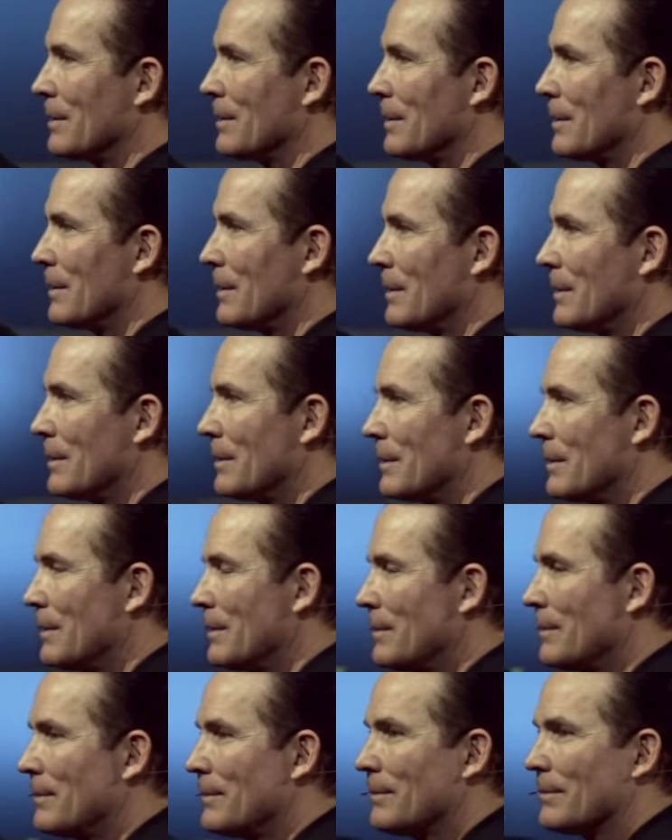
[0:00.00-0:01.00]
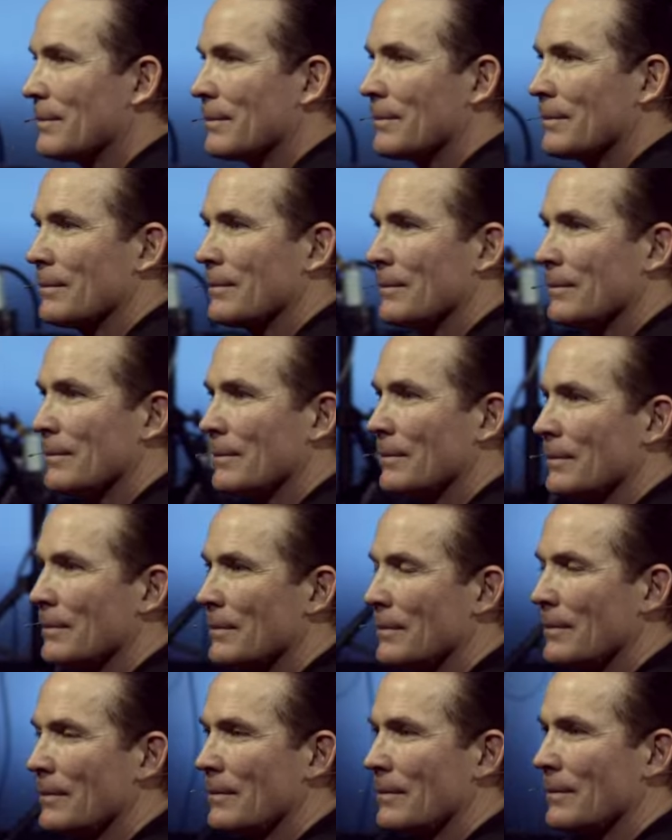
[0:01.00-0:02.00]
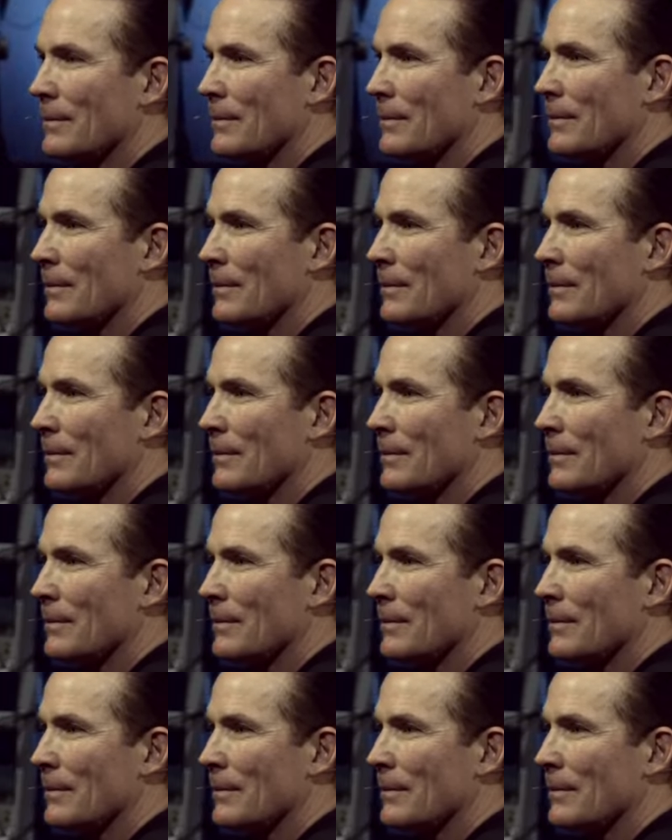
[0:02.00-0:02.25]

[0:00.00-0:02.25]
[no speech]